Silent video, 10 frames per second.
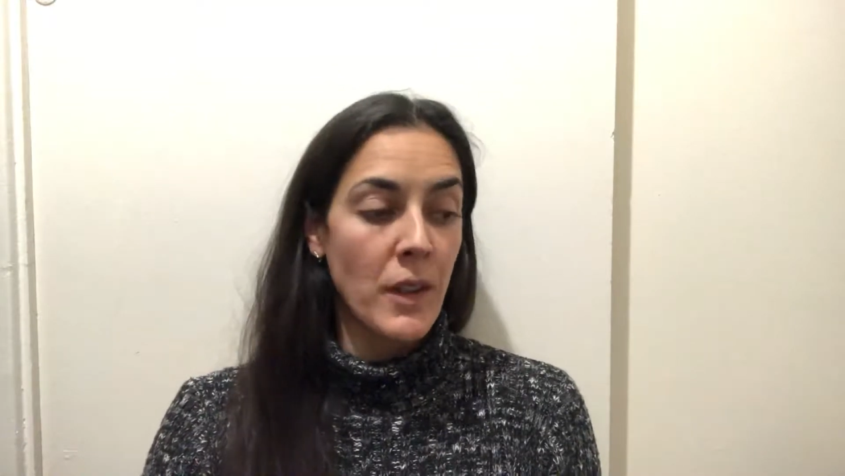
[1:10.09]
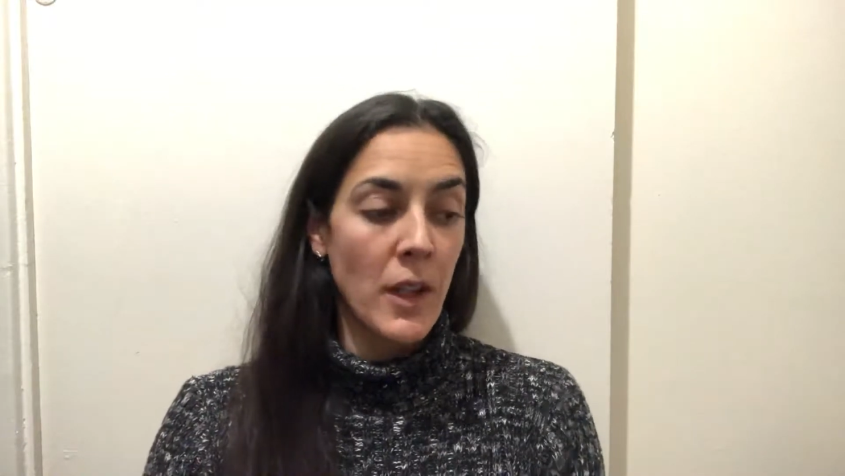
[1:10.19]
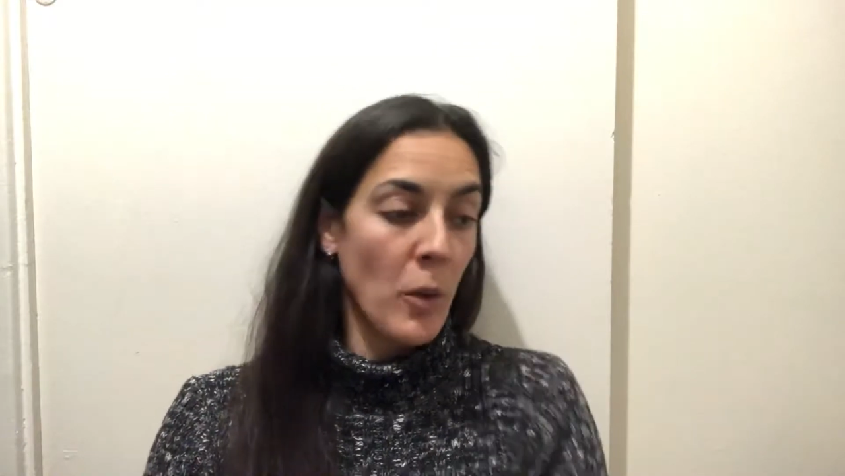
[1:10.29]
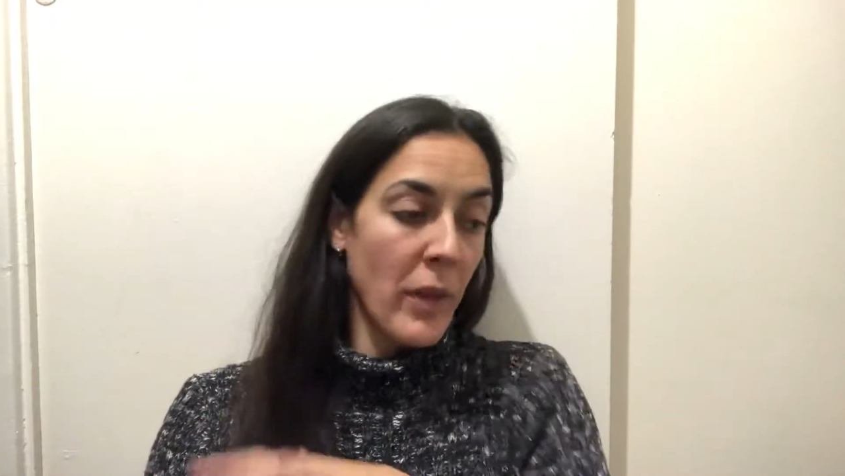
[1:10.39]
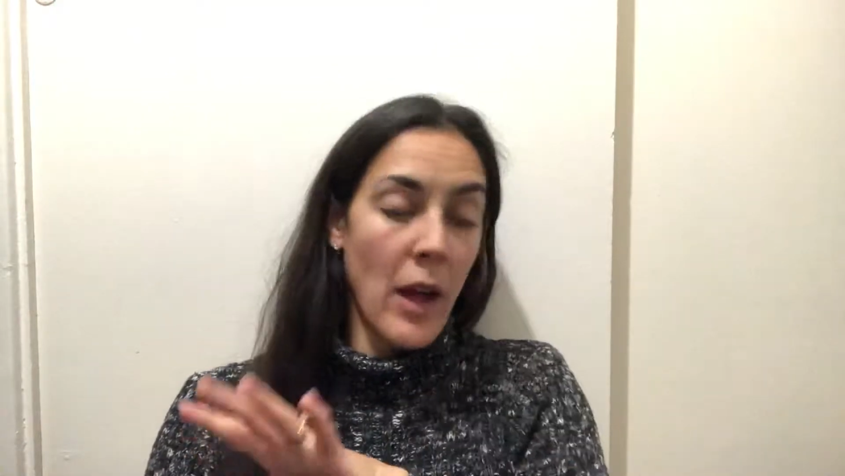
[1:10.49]
you
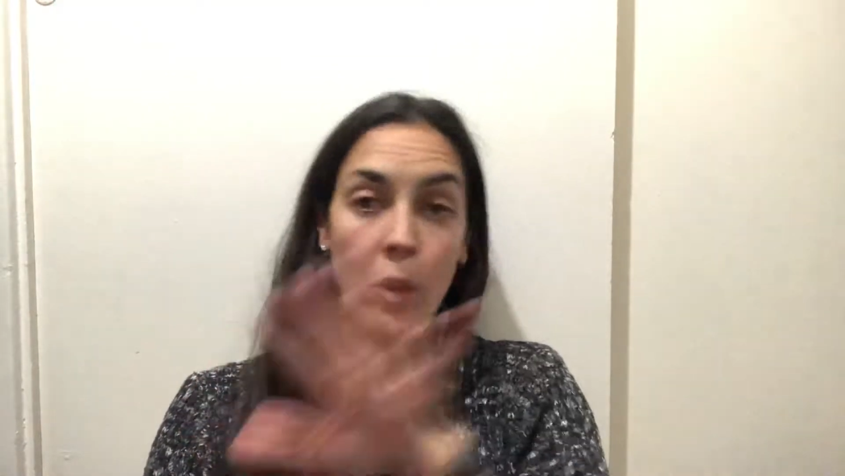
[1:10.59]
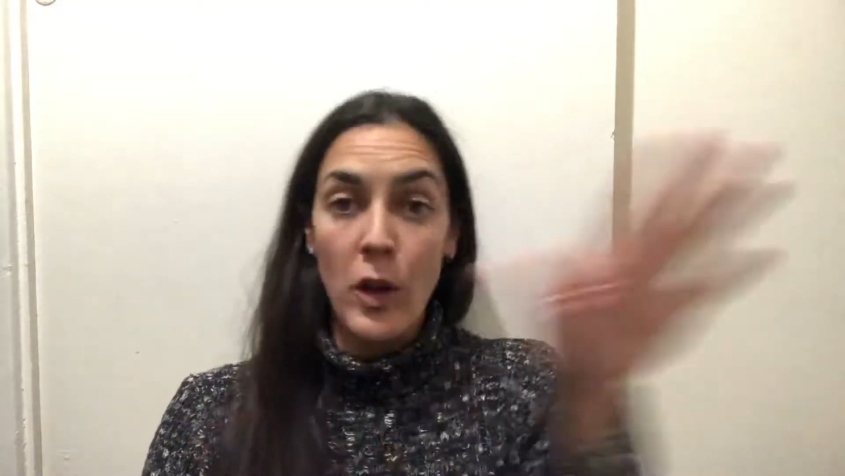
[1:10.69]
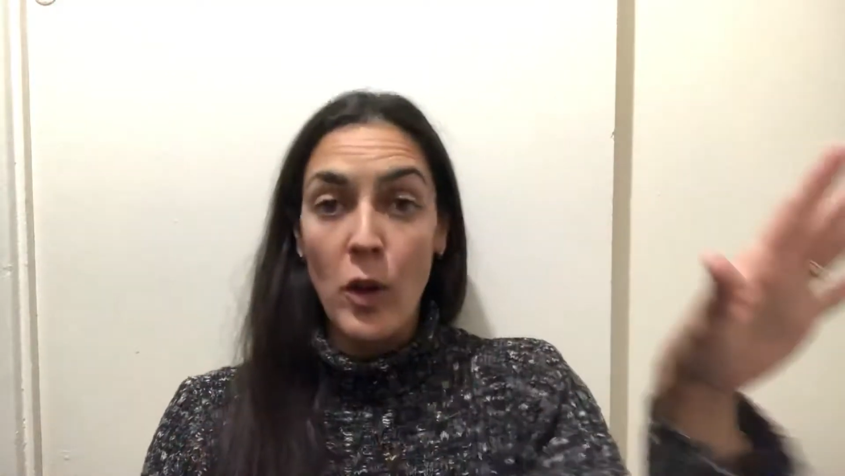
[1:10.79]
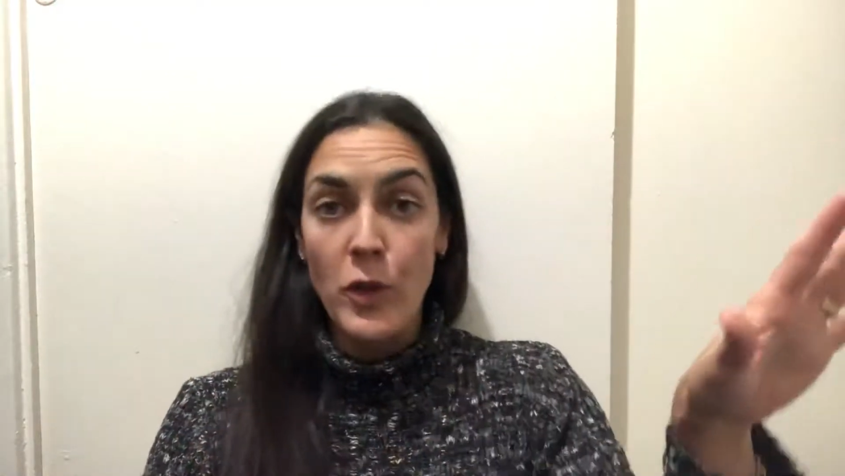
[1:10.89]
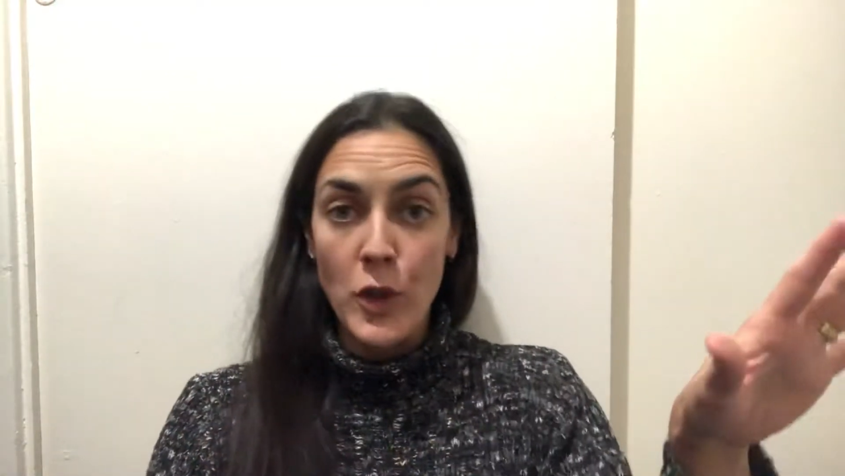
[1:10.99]
know, without
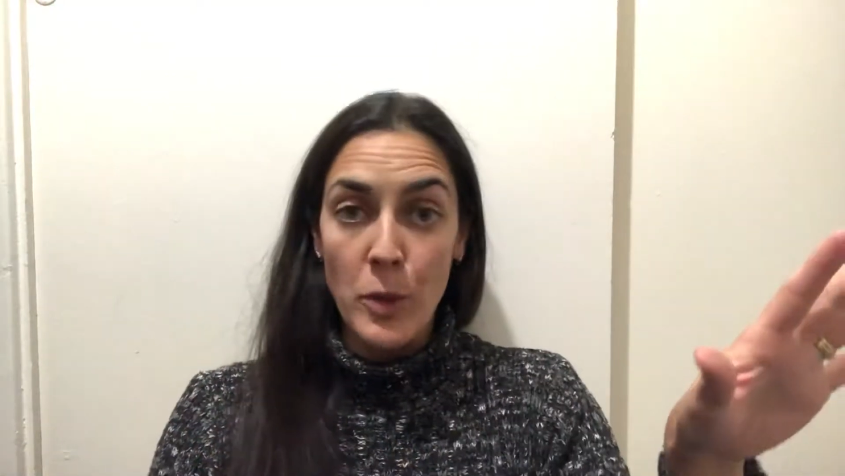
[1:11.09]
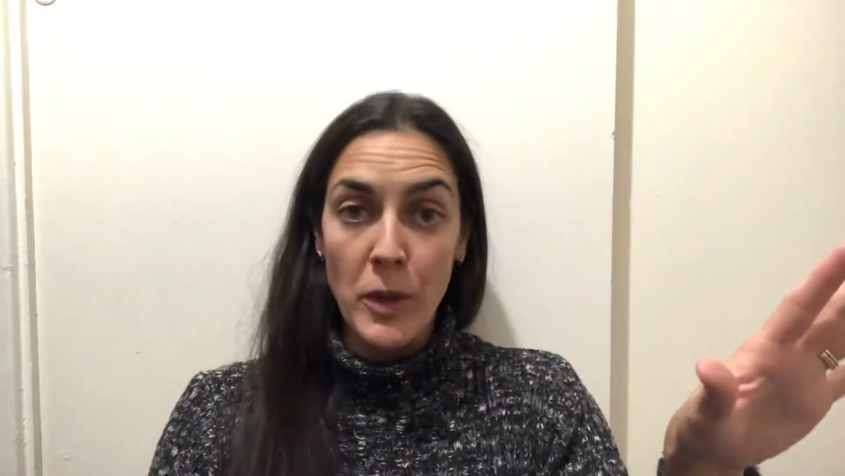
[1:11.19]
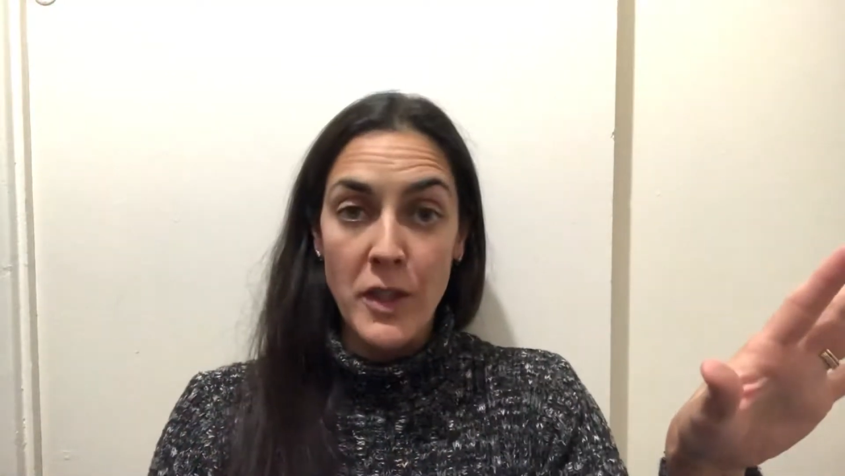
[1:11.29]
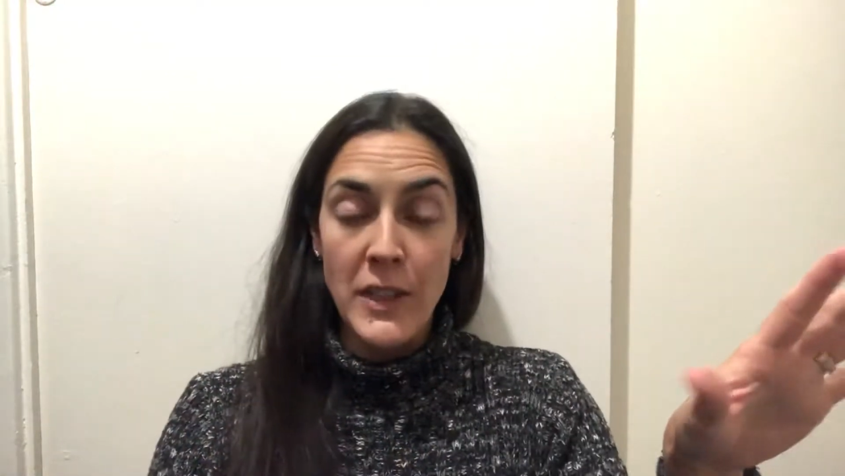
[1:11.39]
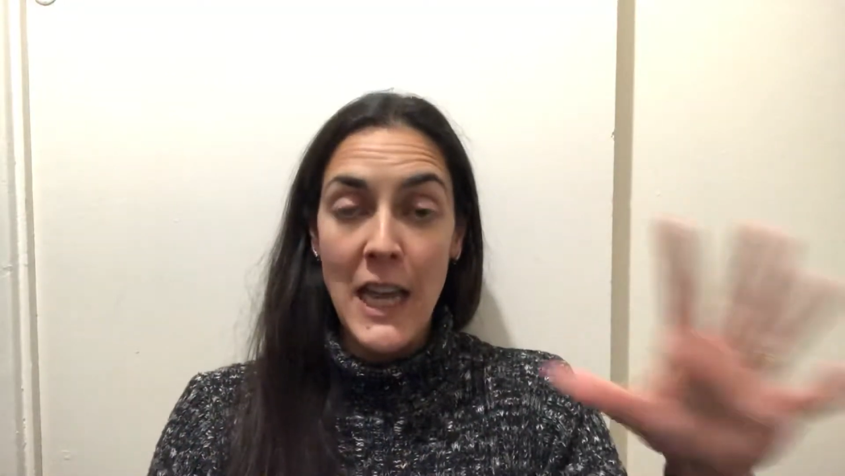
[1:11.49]
going off on too
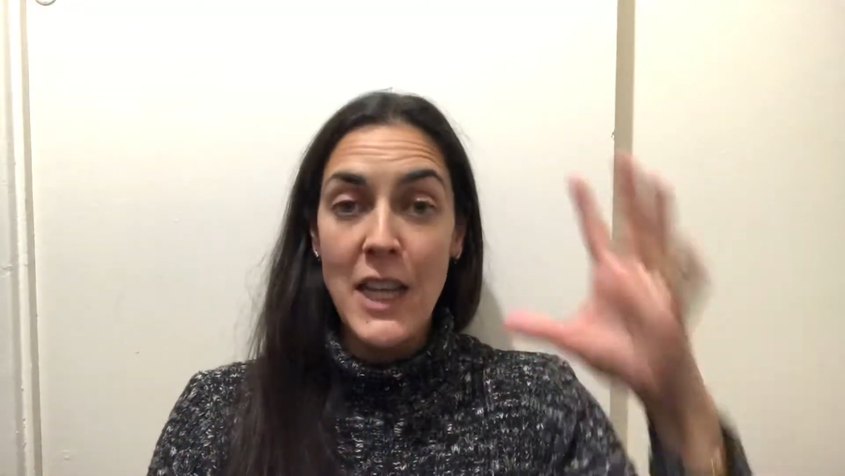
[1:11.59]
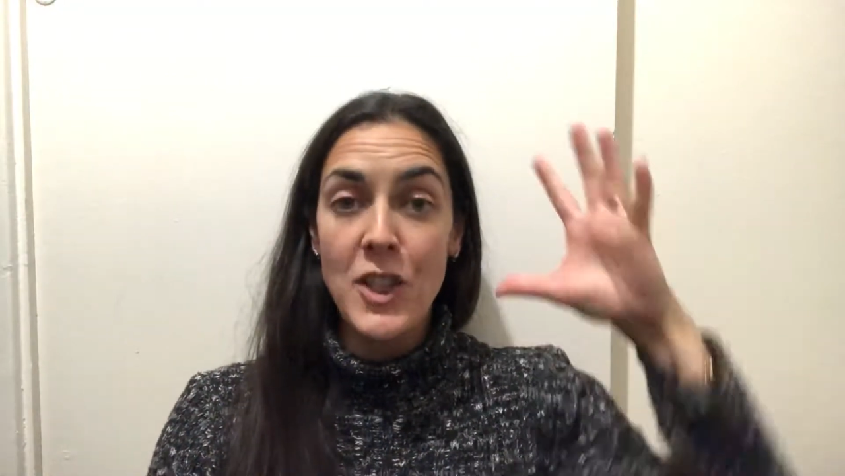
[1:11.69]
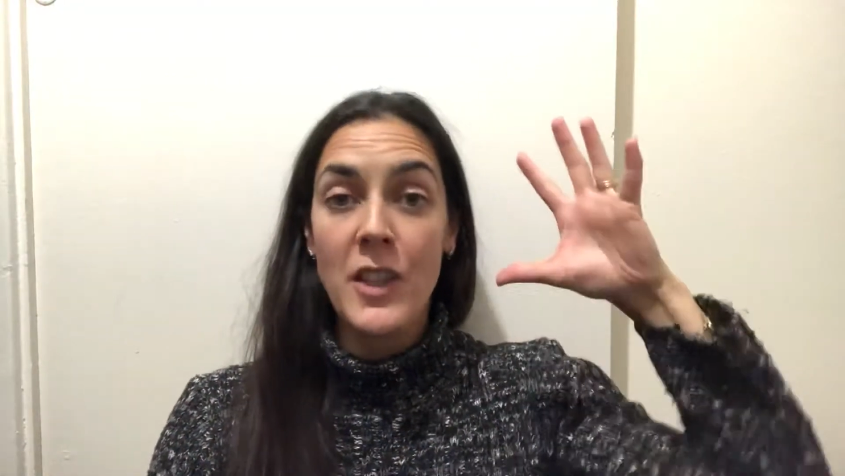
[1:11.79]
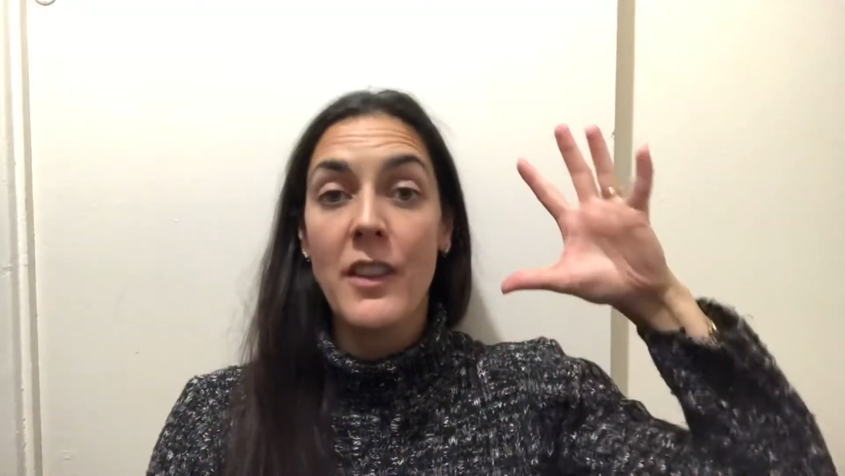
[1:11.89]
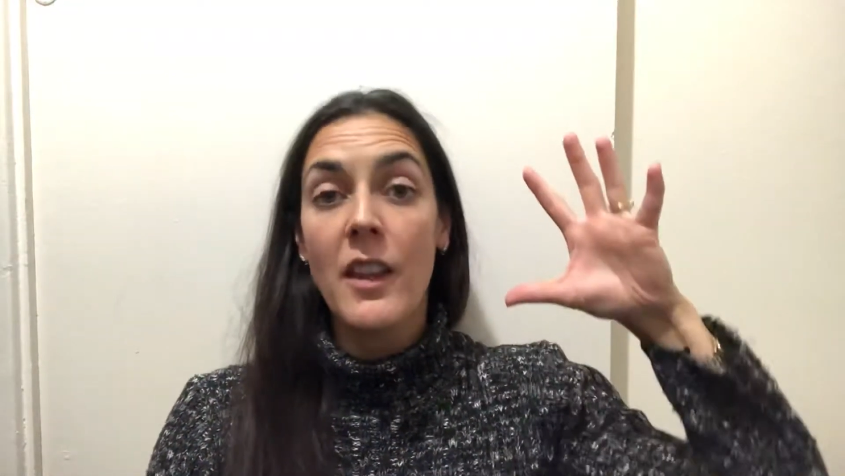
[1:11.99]
much of a
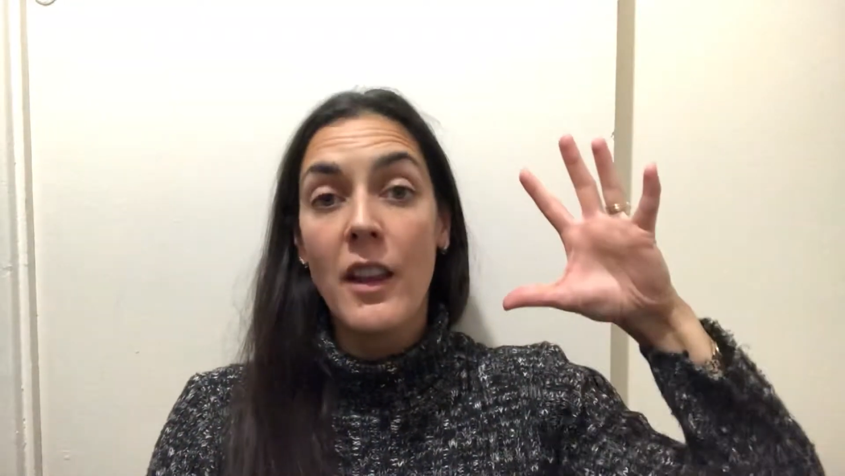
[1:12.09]
tangent,